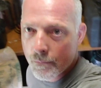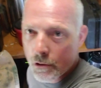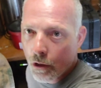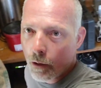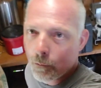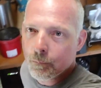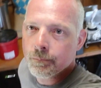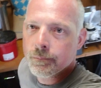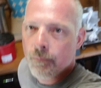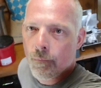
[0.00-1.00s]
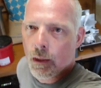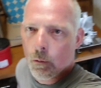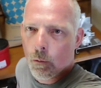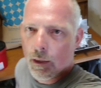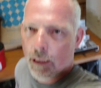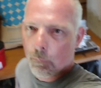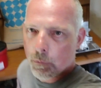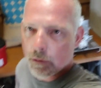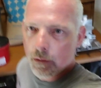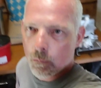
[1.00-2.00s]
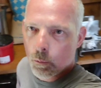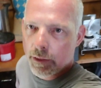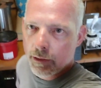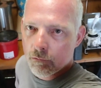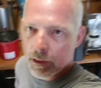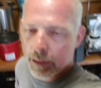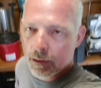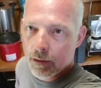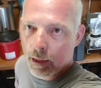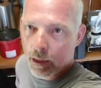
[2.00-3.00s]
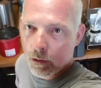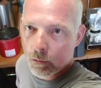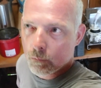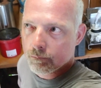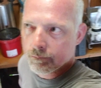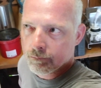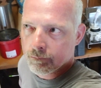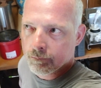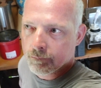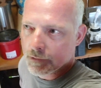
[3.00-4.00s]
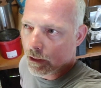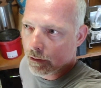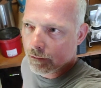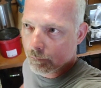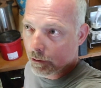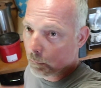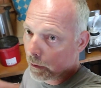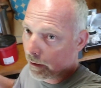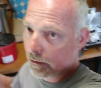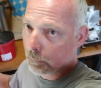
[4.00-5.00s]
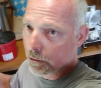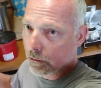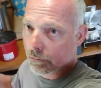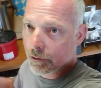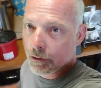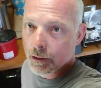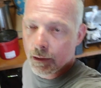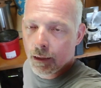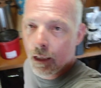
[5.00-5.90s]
So, what happened? We ran out. Alright, I'm going to back up a little further.